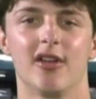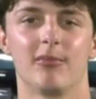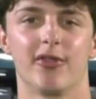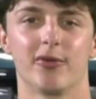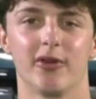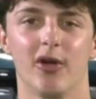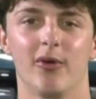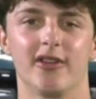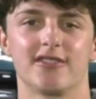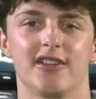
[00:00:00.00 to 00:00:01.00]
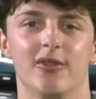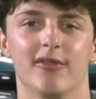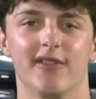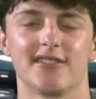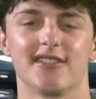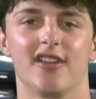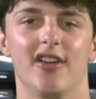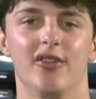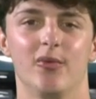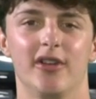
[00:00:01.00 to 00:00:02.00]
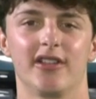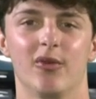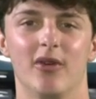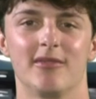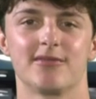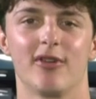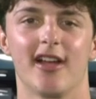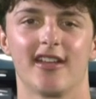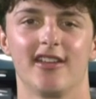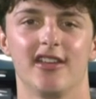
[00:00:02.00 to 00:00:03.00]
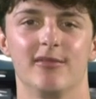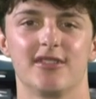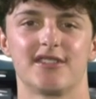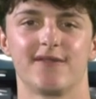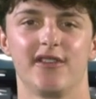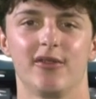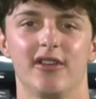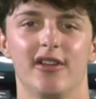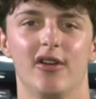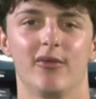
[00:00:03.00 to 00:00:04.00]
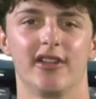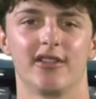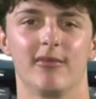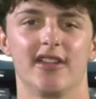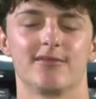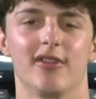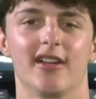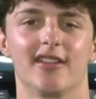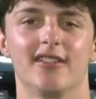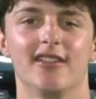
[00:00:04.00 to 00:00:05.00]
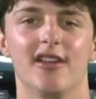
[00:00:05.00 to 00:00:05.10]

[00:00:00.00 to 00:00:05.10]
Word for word: But the real winners here were Vincent Hunt winning the women's bracket and Mrs. Fiorito winning the men's bracket.